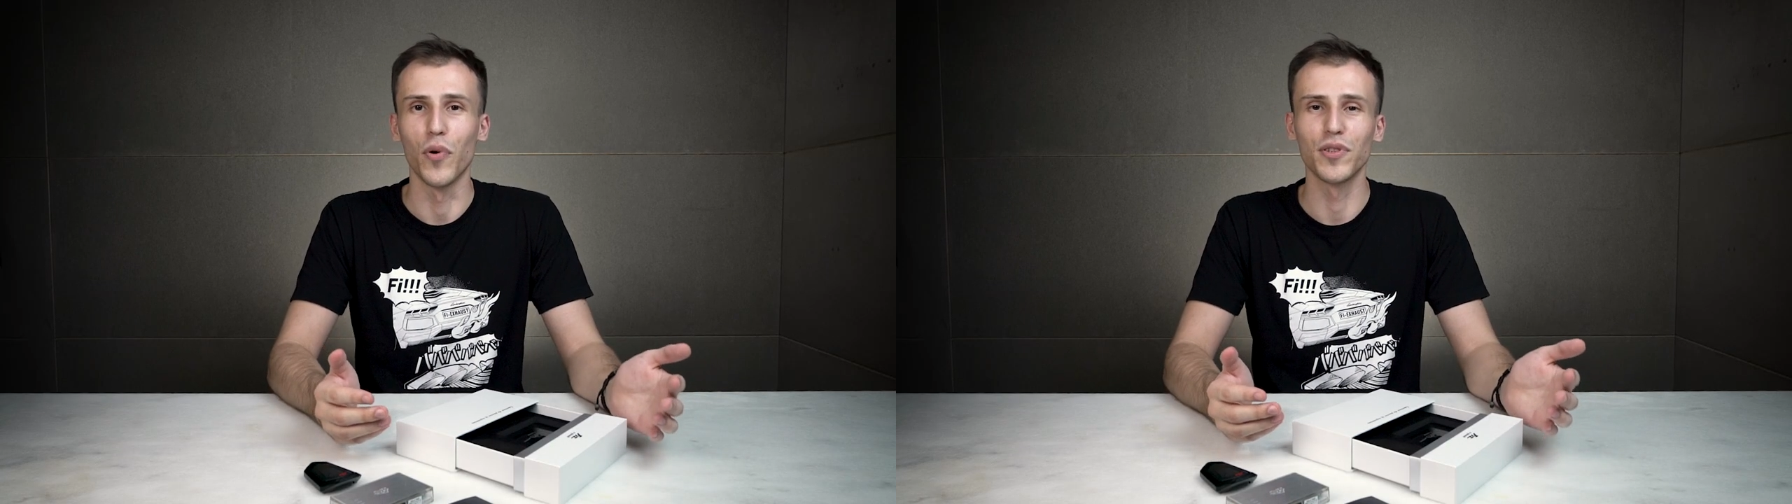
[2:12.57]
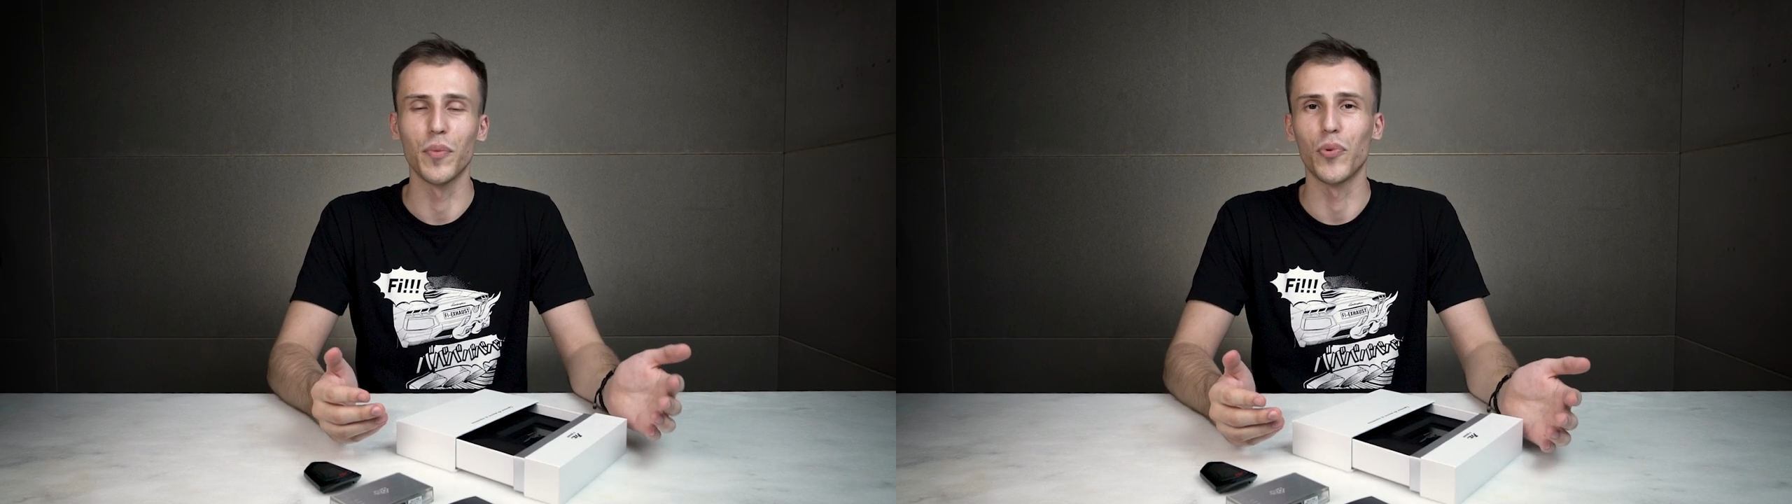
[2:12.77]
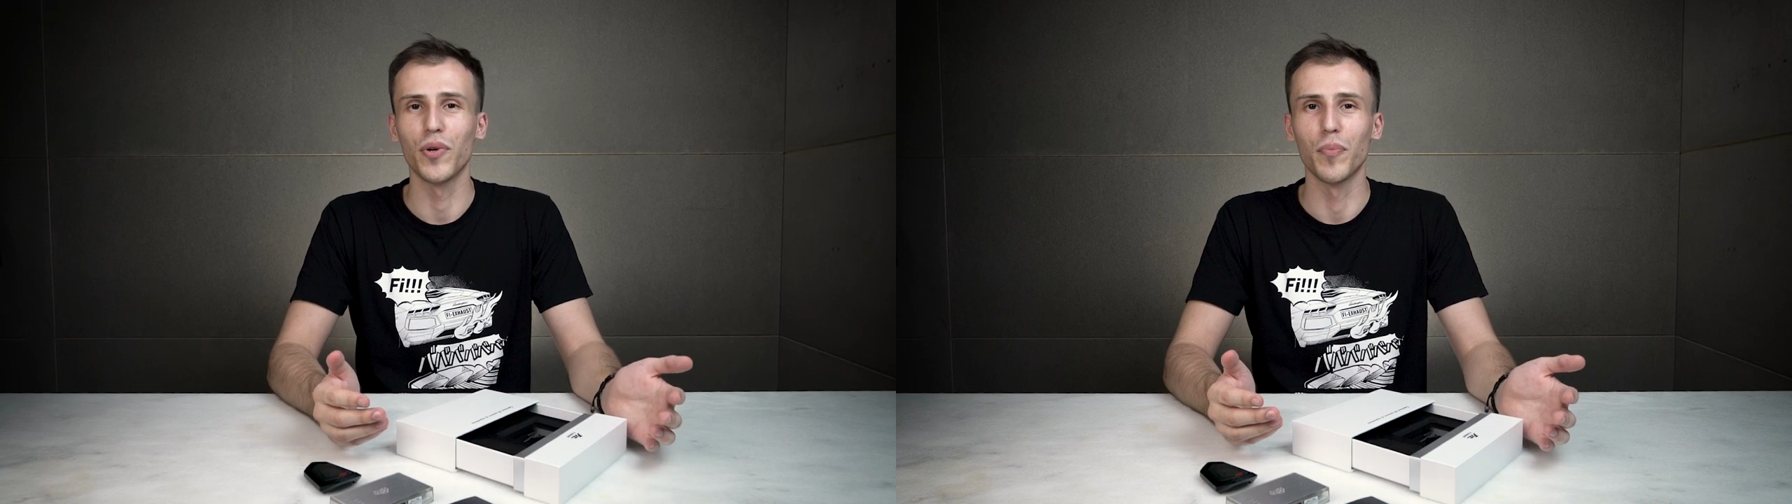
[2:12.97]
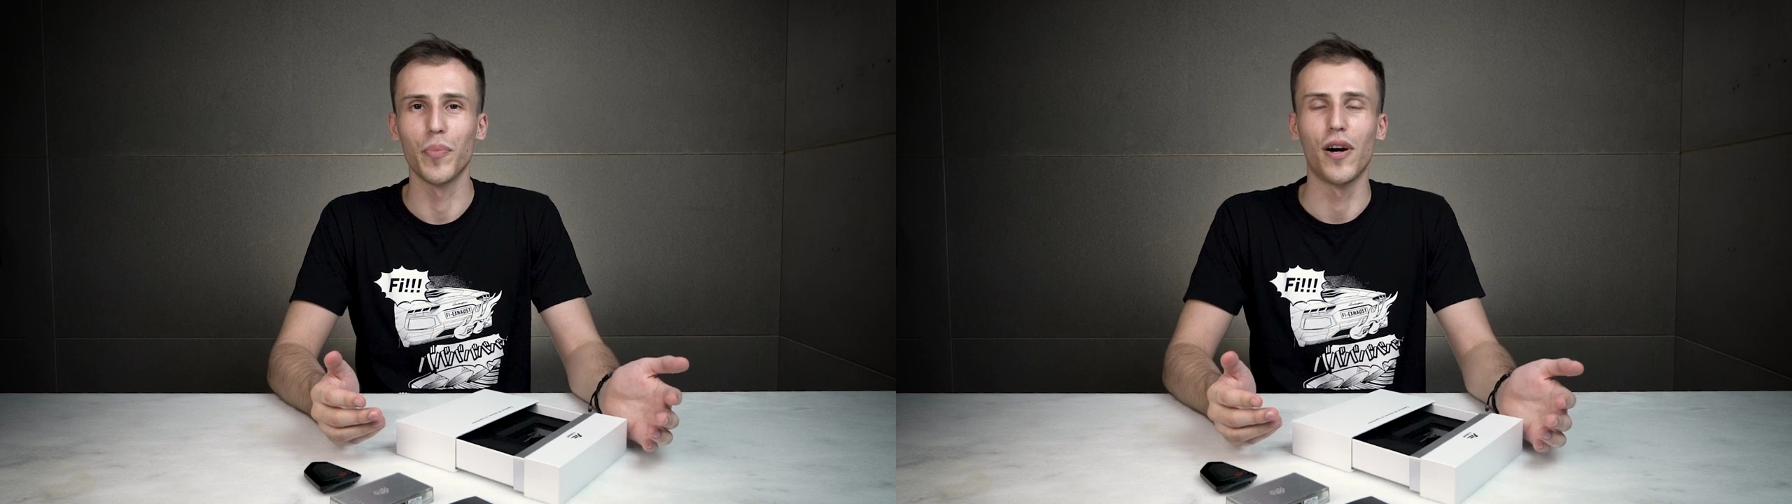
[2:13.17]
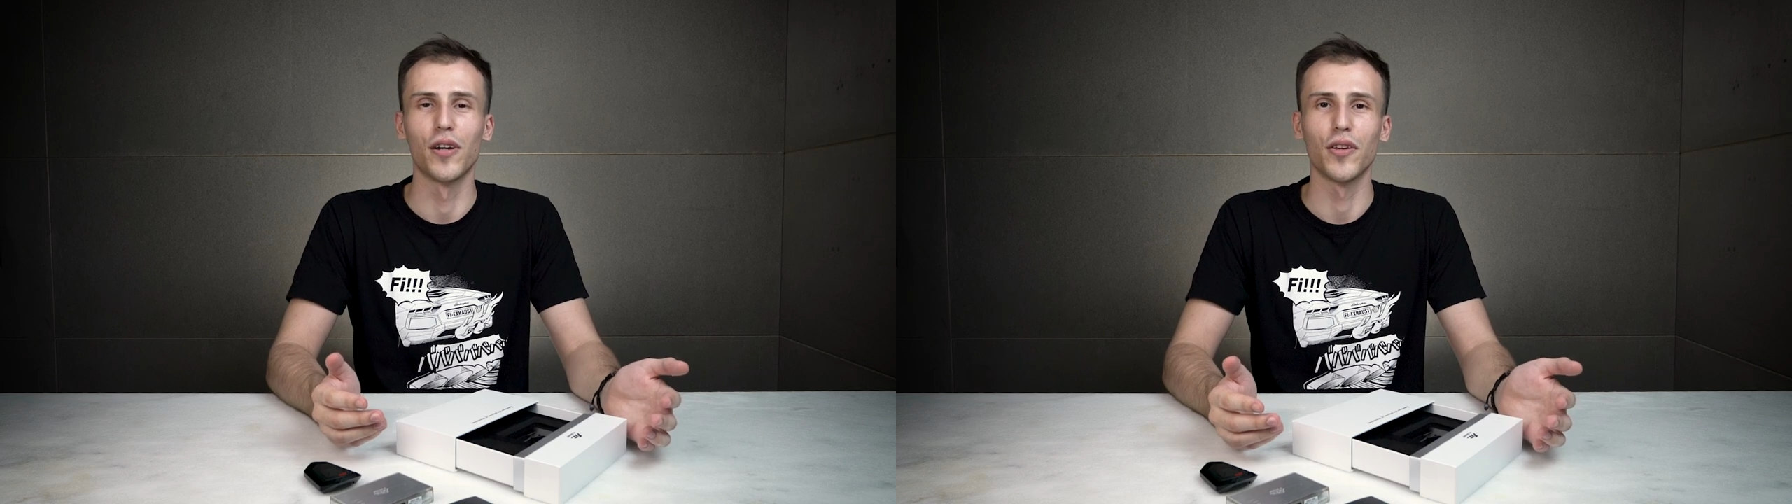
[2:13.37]
most important
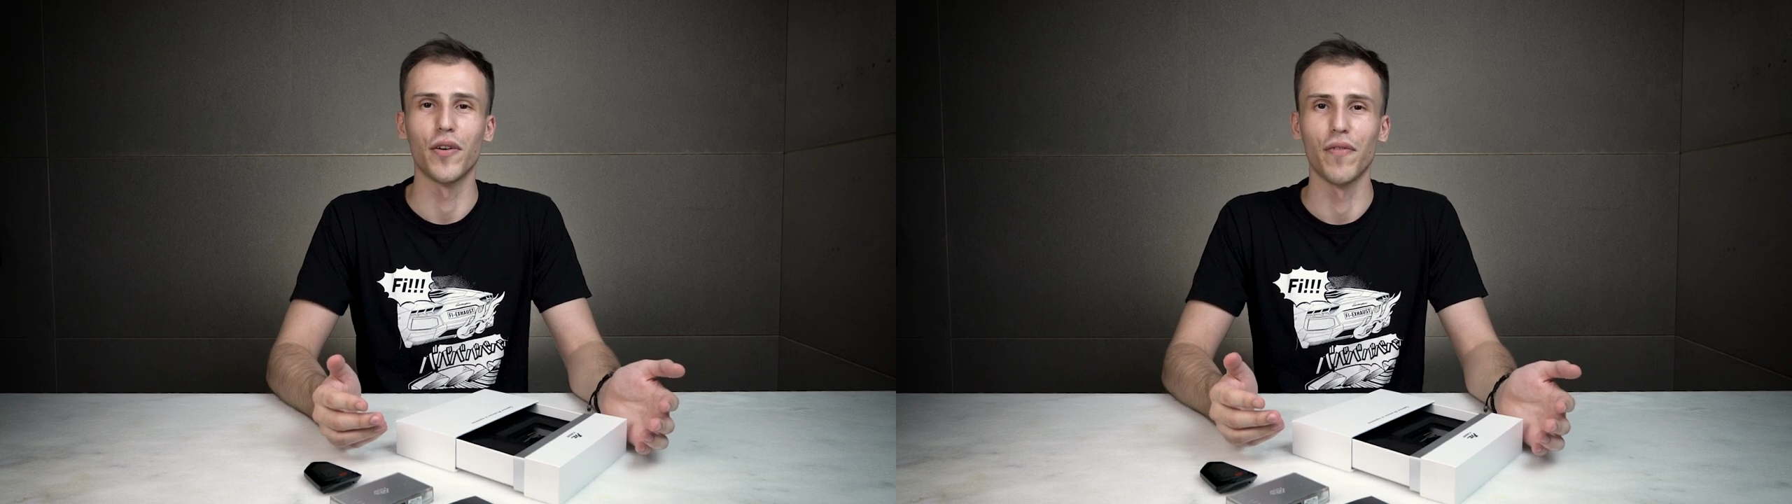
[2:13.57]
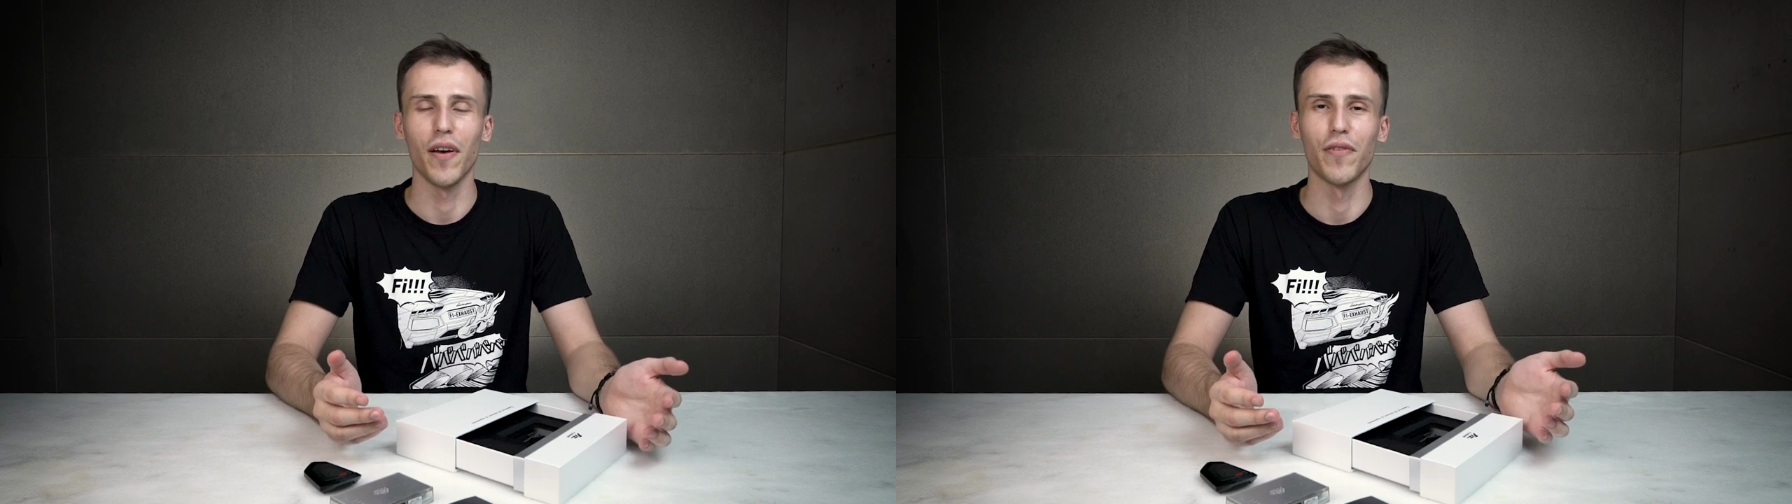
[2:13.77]
part of